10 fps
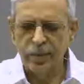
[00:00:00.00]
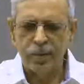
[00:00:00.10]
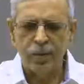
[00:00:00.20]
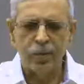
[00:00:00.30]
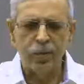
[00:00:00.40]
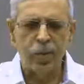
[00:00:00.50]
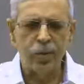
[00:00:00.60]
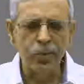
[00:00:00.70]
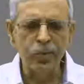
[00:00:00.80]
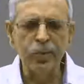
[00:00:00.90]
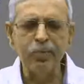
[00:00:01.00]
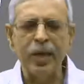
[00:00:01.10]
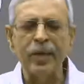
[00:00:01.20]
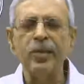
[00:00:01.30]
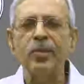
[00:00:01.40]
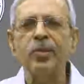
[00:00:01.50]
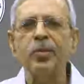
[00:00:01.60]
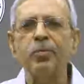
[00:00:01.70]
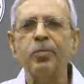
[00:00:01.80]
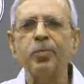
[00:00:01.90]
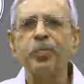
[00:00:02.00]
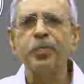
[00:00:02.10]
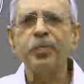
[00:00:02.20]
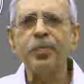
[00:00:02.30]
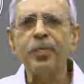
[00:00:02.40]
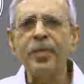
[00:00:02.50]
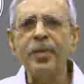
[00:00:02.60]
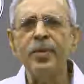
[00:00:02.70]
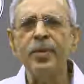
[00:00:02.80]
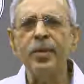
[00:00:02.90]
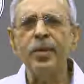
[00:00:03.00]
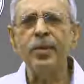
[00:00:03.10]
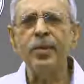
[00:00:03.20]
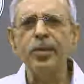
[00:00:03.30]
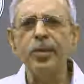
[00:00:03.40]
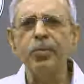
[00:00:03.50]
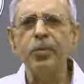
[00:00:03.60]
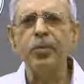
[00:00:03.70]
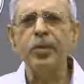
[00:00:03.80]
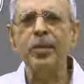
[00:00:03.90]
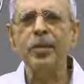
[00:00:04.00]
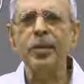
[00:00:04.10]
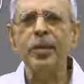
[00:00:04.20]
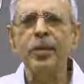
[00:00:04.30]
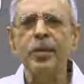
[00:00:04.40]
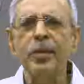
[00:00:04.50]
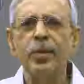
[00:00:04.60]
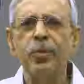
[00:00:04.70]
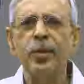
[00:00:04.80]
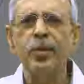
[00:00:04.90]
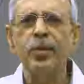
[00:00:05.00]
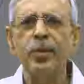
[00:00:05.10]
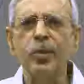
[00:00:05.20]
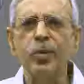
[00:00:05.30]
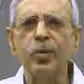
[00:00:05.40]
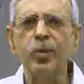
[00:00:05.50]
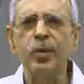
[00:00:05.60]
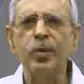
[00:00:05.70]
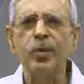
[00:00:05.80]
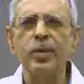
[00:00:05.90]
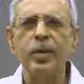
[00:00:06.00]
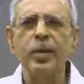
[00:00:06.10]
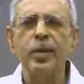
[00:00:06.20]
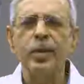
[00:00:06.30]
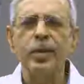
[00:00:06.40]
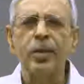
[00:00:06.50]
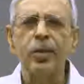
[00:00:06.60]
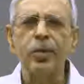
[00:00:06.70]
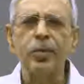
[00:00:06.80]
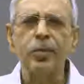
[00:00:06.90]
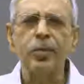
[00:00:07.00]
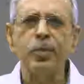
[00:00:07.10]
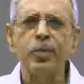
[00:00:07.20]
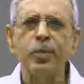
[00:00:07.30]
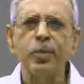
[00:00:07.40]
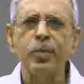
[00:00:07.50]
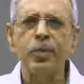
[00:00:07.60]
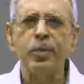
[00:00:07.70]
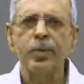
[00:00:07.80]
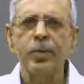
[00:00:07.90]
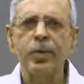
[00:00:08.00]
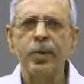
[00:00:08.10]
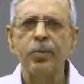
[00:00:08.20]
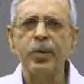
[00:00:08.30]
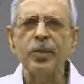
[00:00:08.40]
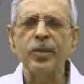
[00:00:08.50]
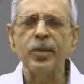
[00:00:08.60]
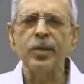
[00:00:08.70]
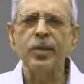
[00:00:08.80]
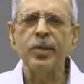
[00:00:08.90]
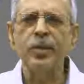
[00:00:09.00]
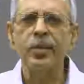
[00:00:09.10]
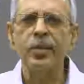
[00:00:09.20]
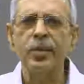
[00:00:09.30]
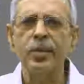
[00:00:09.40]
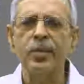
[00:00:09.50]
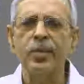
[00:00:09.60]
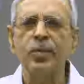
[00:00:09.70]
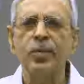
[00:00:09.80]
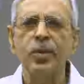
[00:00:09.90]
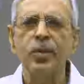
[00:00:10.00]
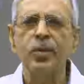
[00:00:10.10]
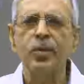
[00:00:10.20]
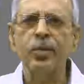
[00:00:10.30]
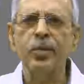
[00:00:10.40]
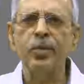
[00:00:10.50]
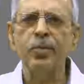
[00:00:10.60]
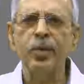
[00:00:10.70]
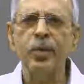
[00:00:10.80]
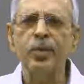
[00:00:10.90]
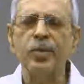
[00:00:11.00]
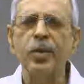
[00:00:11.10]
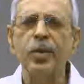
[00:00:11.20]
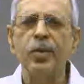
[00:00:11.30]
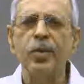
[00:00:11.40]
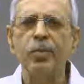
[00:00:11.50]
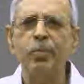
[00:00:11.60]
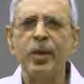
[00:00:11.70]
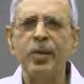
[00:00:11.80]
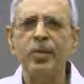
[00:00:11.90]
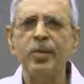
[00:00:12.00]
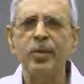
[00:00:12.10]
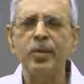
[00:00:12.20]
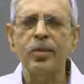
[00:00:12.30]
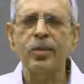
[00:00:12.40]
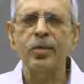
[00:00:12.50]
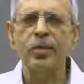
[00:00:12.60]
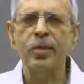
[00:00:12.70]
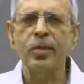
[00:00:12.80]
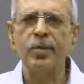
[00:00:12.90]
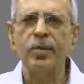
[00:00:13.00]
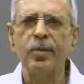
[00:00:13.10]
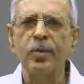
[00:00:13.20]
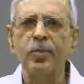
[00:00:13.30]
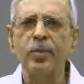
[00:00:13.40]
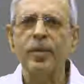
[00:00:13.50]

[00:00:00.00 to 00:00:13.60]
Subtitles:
Now, how do we manage the relationships with the different stakeholders? Now, there are basically three theories or three ways of managing relationships,